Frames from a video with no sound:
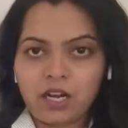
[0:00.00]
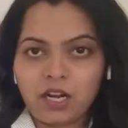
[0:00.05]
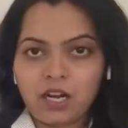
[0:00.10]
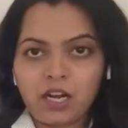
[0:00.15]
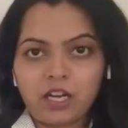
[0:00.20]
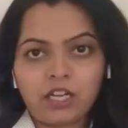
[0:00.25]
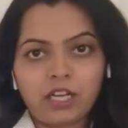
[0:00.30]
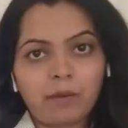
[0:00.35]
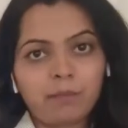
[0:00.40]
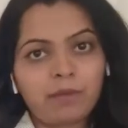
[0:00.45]

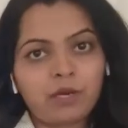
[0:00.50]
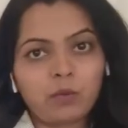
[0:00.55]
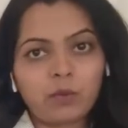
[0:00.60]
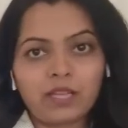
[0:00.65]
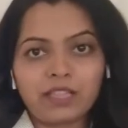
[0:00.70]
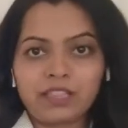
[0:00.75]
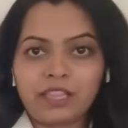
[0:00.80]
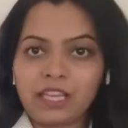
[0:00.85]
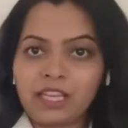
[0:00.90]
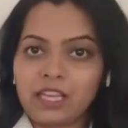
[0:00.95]
Number one
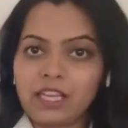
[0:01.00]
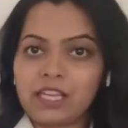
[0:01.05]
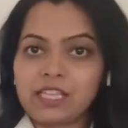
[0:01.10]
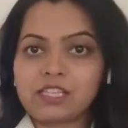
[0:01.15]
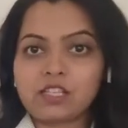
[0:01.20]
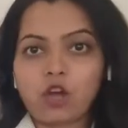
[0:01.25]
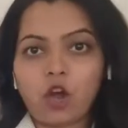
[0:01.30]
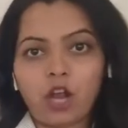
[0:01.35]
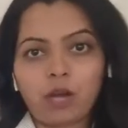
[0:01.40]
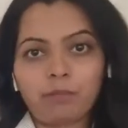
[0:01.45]
thing is
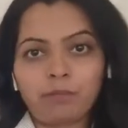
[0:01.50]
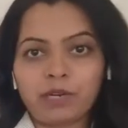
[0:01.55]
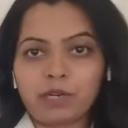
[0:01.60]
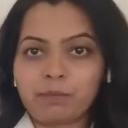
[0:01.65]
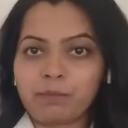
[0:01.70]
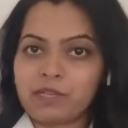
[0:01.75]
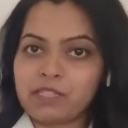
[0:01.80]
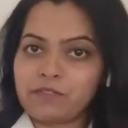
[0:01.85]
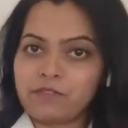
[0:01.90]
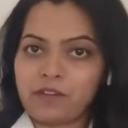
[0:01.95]

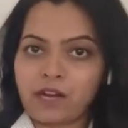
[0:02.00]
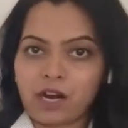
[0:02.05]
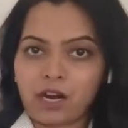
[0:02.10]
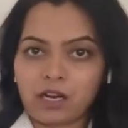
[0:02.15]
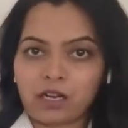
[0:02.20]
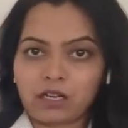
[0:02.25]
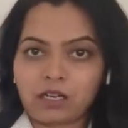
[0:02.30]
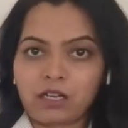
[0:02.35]
all-purpose flour.